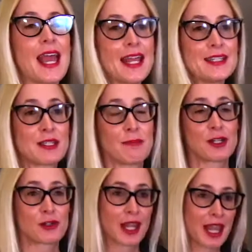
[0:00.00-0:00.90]

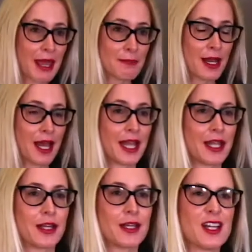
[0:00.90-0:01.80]
asymmetric
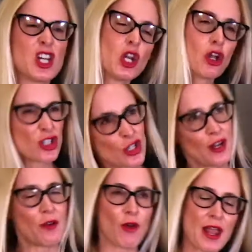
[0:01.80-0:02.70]
hemline, nod
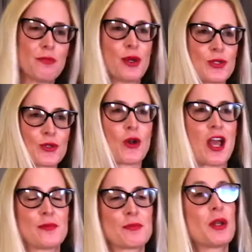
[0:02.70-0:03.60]
to rainbow
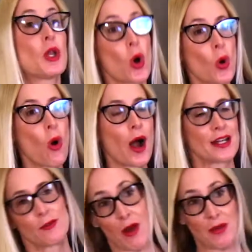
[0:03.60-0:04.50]
stripes, but not quite
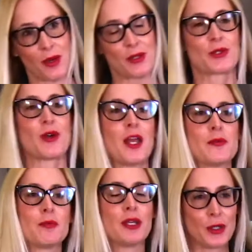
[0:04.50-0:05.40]
rainbow
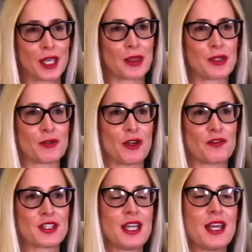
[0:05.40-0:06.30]
stripes, but you get the drift.